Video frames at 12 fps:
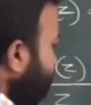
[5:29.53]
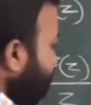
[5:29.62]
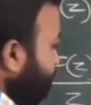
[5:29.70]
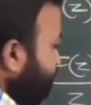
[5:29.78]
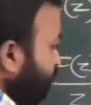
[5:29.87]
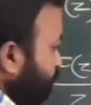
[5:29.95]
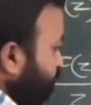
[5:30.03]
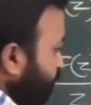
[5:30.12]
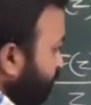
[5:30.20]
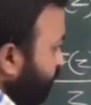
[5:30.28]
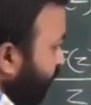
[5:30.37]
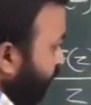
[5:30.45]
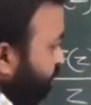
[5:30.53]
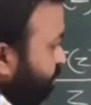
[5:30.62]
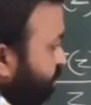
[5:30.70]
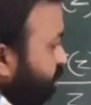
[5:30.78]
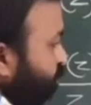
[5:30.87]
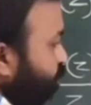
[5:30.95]
this can be written as
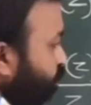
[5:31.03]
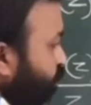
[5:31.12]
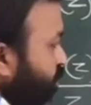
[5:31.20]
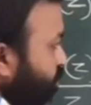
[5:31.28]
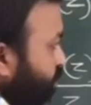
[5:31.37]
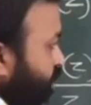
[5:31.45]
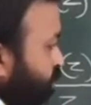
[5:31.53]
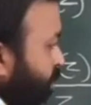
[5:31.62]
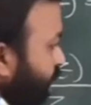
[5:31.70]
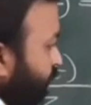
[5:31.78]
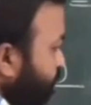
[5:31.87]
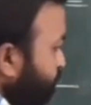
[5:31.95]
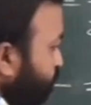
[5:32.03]
4z minus